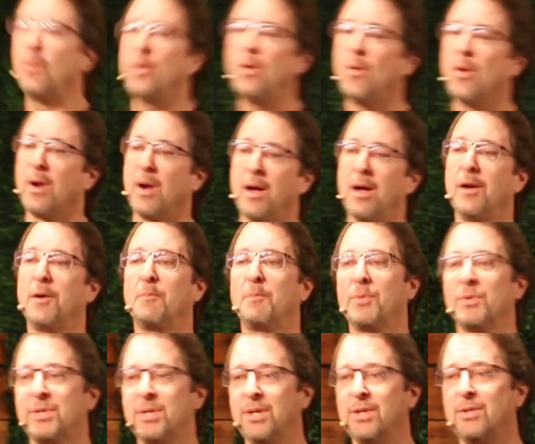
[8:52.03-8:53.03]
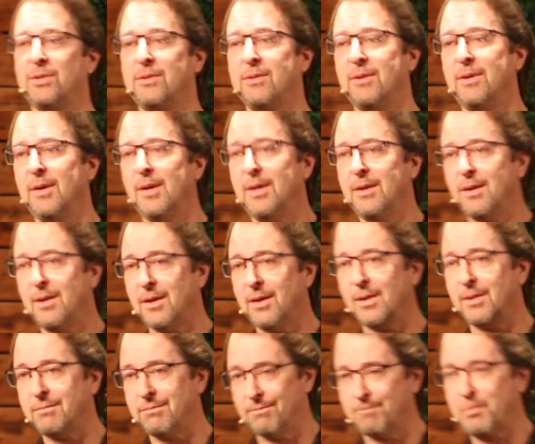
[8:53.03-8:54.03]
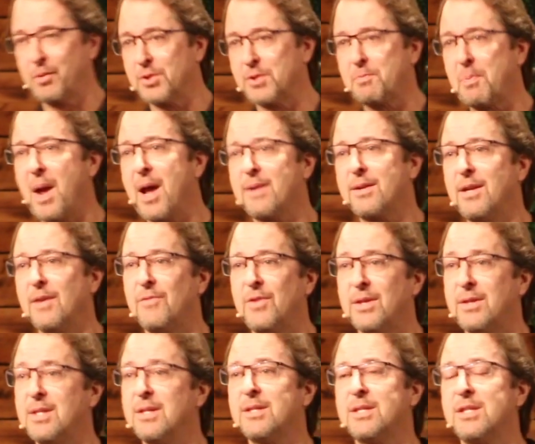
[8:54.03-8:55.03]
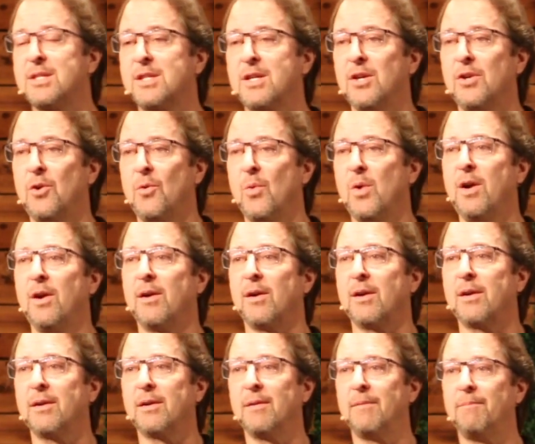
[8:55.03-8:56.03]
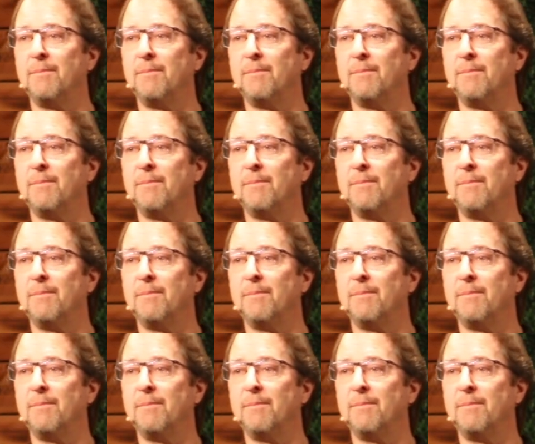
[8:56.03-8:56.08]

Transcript: We want 100% uh, perspective that this is going to work.